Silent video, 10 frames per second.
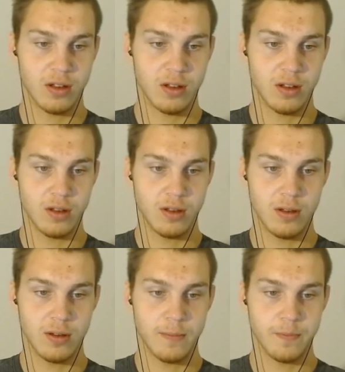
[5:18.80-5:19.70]

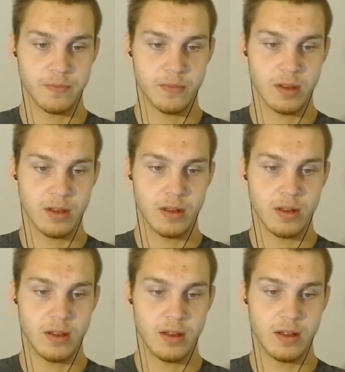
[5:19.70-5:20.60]

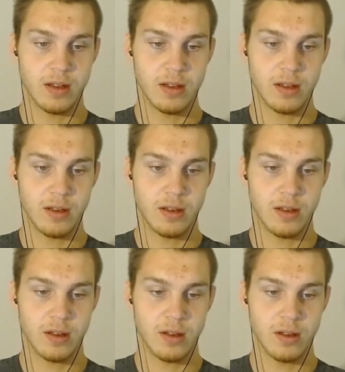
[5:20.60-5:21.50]

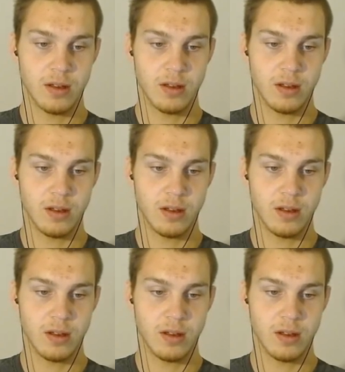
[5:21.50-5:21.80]
(silence)